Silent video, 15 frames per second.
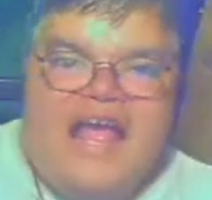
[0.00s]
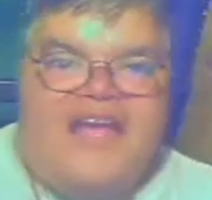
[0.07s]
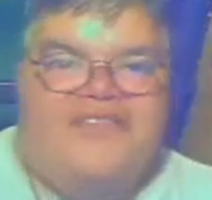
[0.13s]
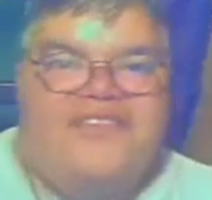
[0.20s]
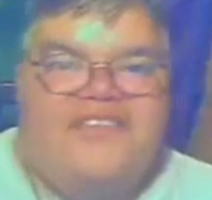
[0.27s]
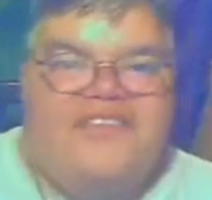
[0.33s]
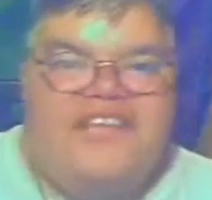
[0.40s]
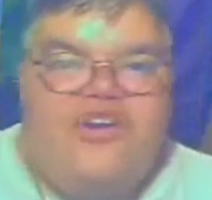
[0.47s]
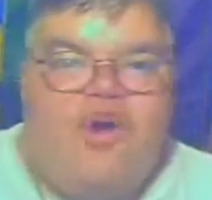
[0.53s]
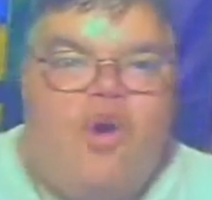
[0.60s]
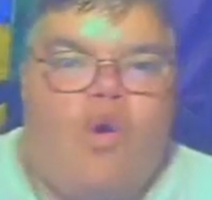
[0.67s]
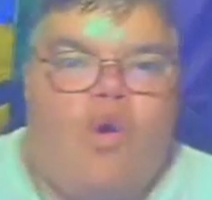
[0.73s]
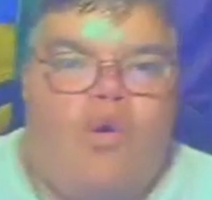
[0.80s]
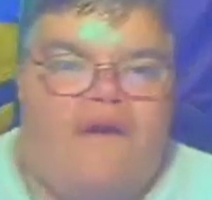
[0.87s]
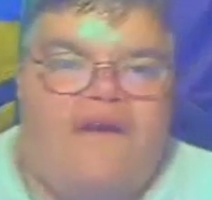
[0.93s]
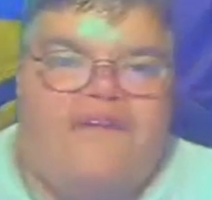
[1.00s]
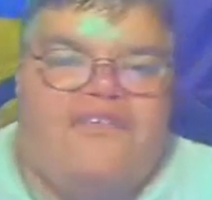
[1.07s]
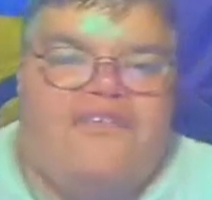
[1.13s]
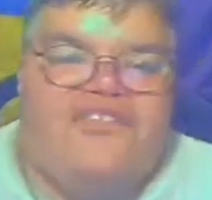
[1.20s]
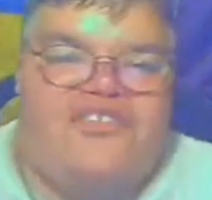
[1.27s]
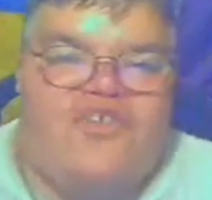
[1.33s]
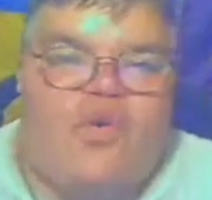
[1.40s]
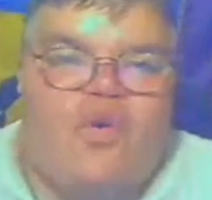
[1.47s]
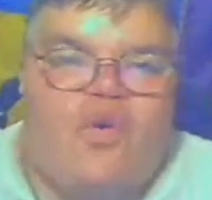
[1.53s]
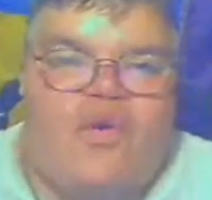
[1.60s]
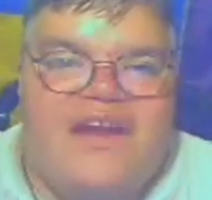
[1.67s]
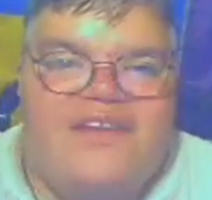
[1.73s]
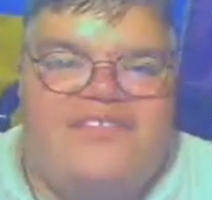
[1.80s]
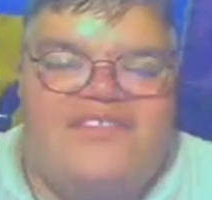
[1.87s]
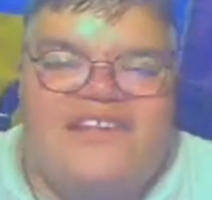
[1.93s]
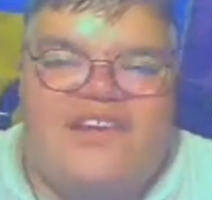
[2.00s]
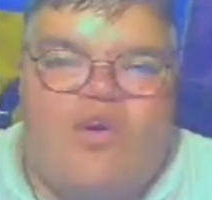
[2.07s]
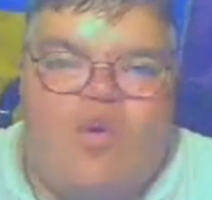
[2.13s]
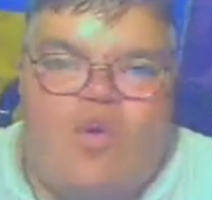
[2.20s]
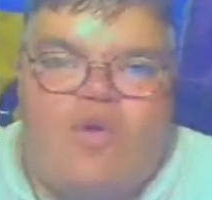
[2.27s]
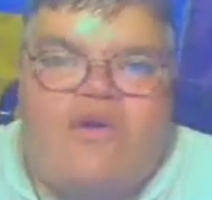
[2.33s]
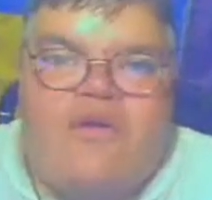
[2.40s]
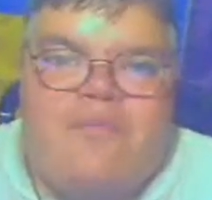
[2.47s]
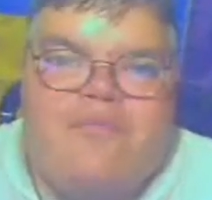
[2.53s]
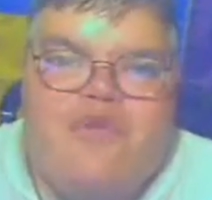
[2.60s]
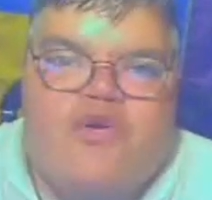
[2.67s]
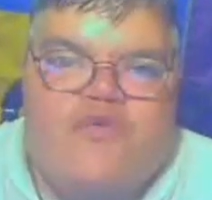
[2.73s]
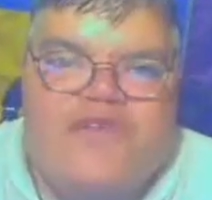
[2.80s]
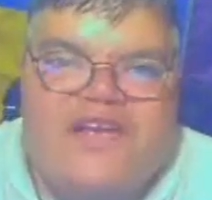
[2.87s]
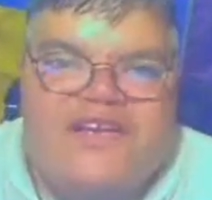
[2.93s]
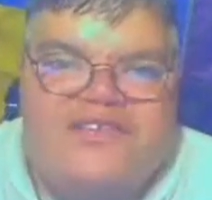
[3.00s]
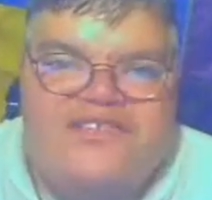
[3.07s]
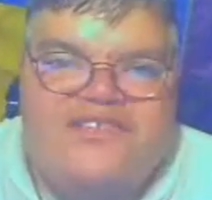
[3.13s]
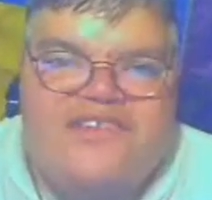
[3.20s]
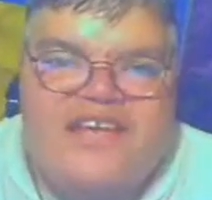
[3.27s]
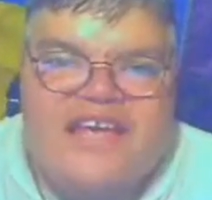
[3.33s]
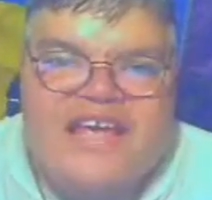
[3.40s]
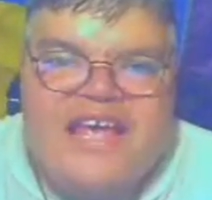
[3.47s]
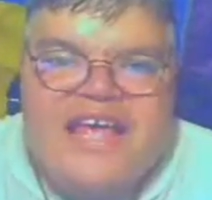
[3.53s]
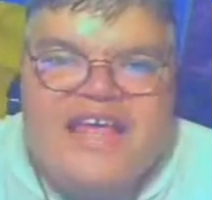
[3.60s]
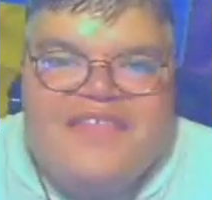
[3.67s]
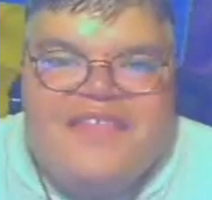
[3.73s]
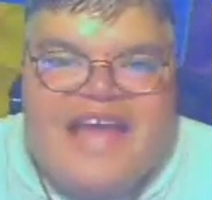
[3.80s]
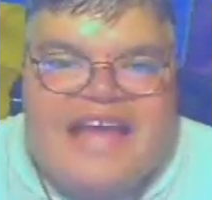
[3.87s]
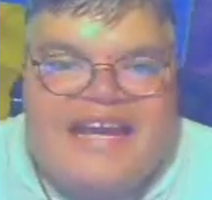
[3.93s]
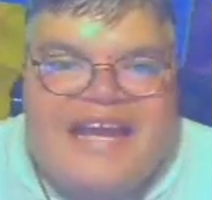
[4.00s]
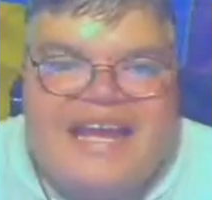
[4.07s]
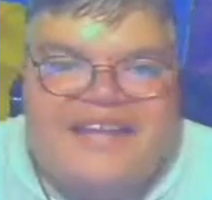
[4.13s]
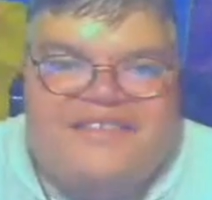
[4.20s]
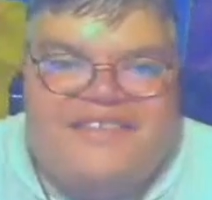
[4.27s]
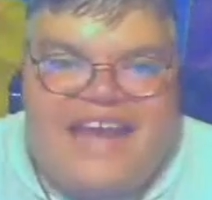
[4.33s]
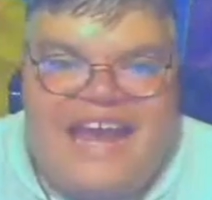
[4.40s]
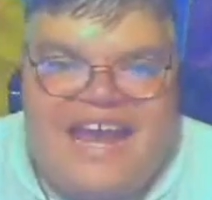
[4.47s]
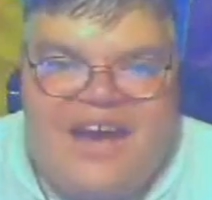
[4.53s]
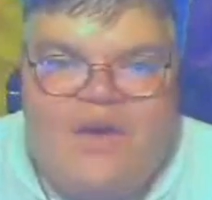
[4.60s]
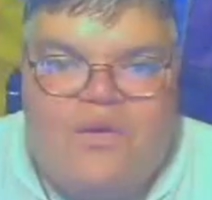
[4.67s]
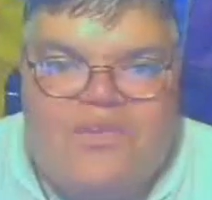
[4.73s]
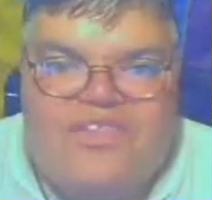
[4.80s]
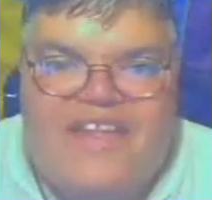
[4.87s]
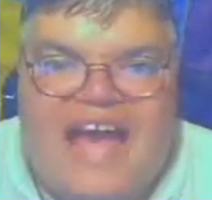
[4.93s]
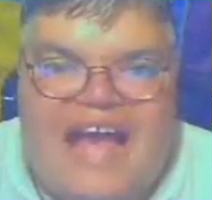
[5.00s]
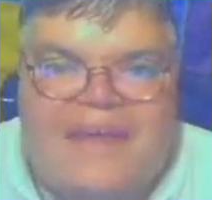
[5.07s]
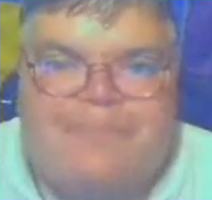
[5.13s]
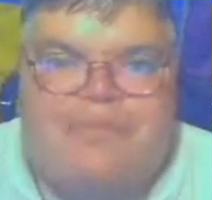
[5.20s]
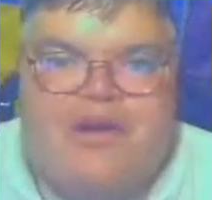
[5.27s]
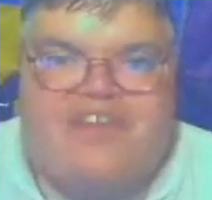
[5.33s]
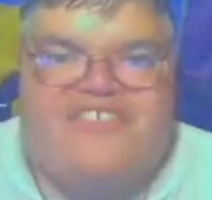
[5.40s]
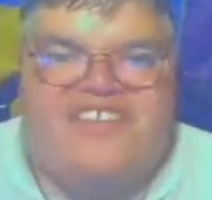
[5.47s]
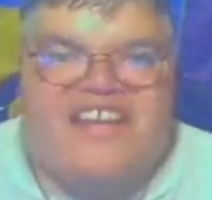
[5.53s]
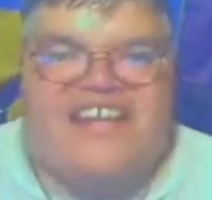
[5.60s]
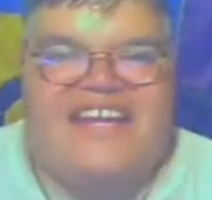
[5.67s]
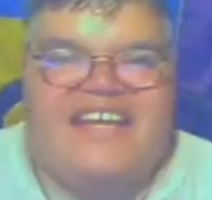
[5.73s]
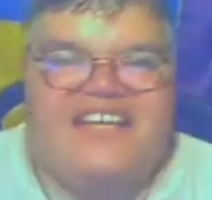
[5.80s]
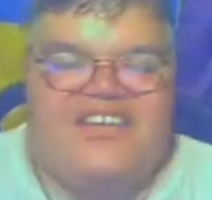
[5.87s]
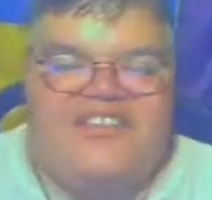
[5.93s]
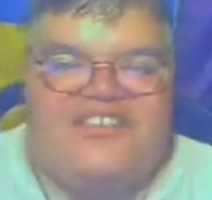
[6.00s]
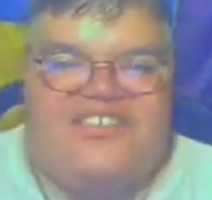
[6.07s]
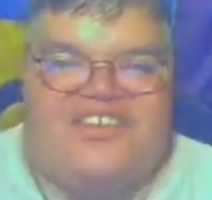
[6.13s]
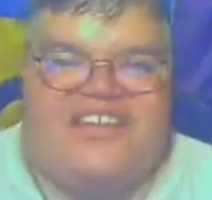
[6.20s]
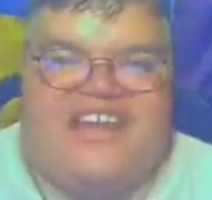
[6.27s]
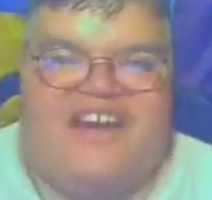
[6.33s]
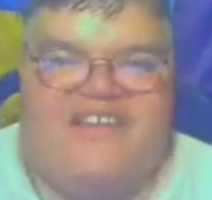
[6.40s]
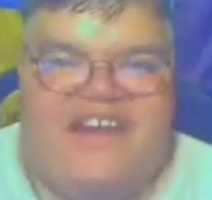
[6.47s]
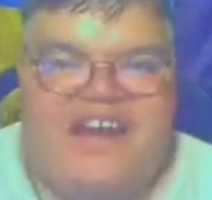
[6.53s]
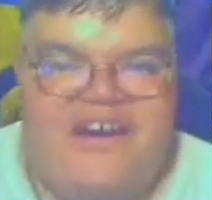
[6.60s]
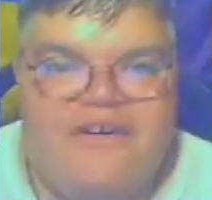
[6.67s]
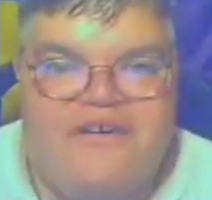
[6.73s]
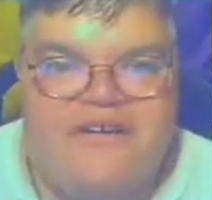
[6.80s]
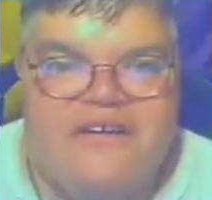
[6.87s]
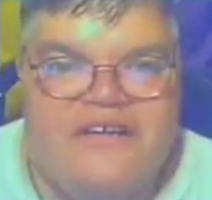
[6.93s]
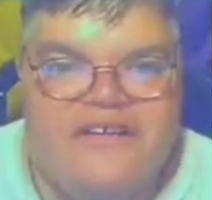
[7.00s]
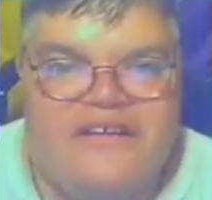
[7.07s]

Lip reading: isn't there horror stories and horror movies that entail that particular scenario?